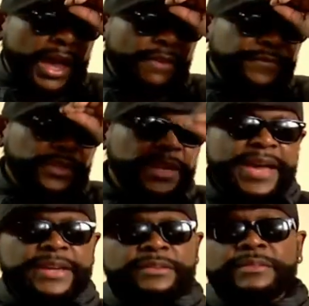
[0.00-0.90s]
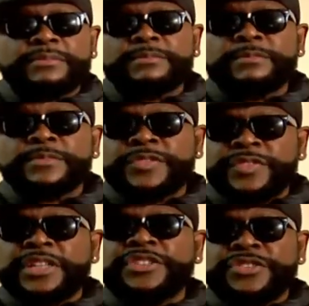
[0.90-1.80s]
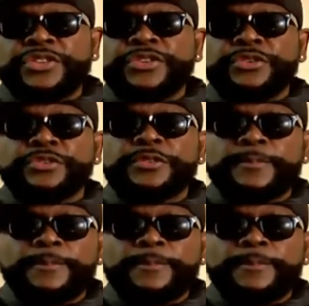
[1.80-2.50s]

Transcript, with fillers: I feel like 6 years